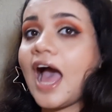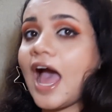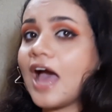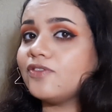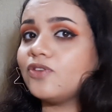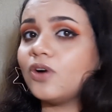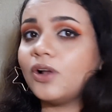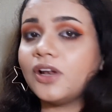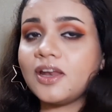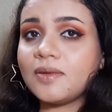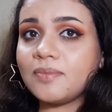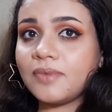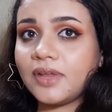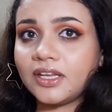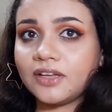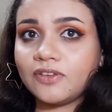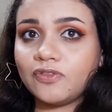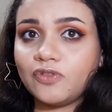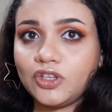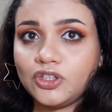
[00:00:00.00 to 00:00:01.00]
I've already
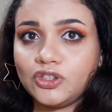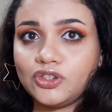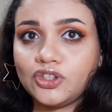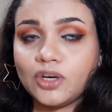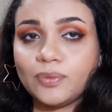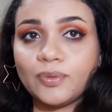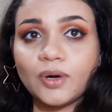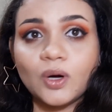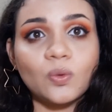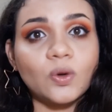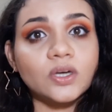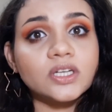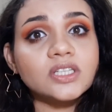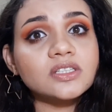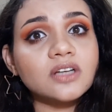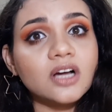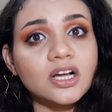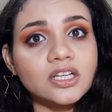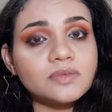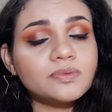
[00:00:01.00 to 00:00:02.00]
made a video about what
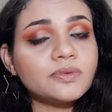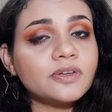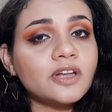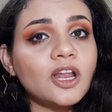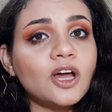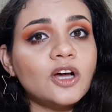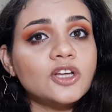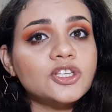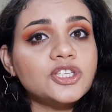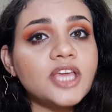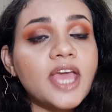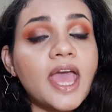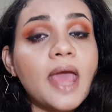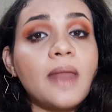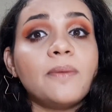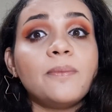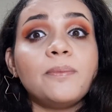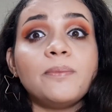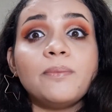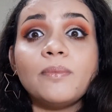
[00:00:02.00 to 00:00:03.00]
is cosmetology
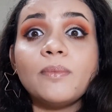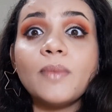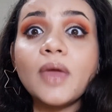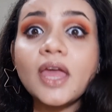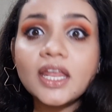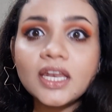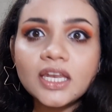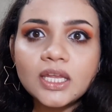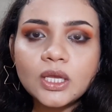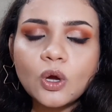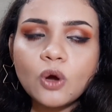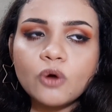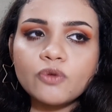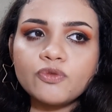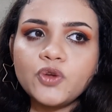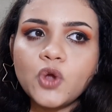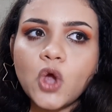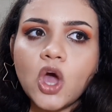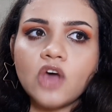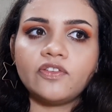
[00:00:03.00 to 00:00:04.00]
and many
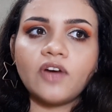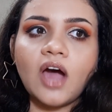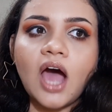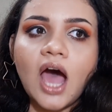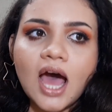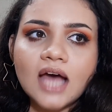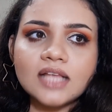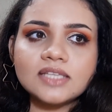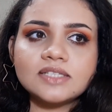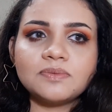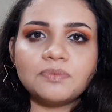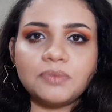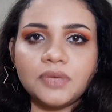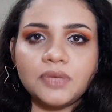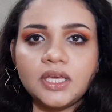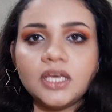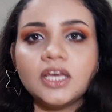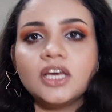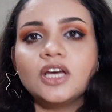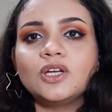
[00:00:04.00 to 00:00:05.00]
of you have asked
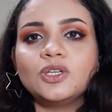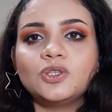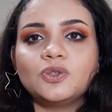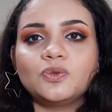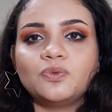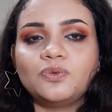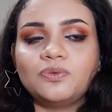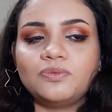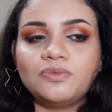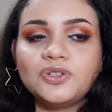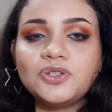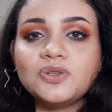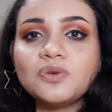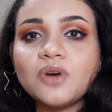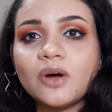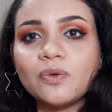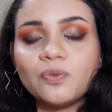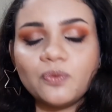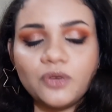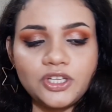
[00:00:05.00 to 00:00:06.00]
me to do
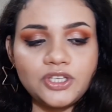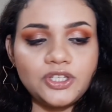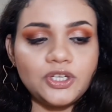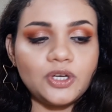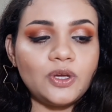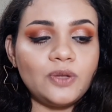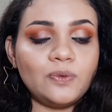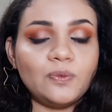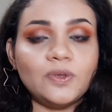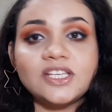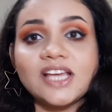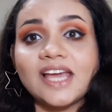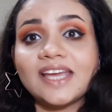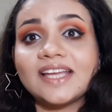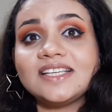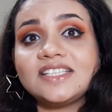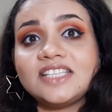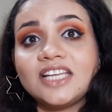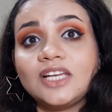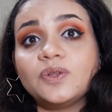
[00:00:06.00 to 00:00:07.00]
a video in which I
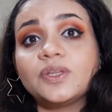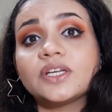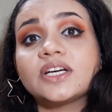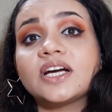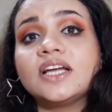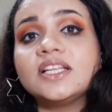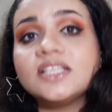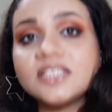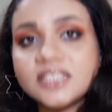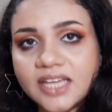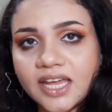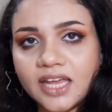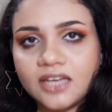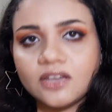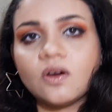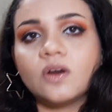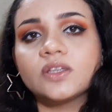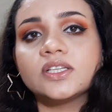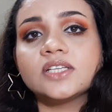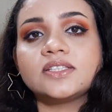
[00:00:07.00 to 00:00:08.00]
can tell you the content
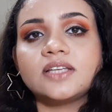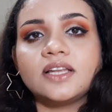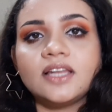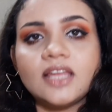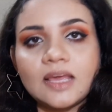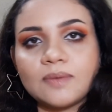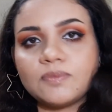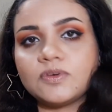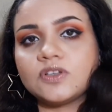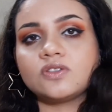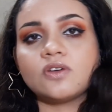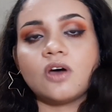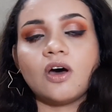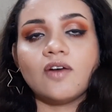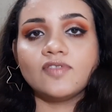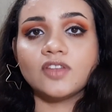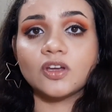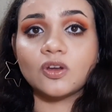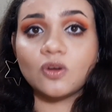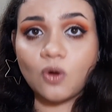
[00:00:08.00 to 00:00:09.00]
or the syllabus
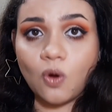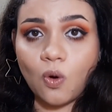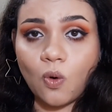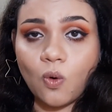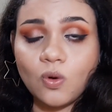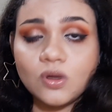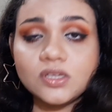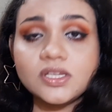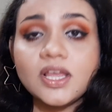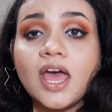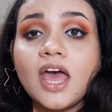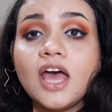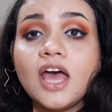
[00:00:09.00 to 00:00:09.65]
of the course.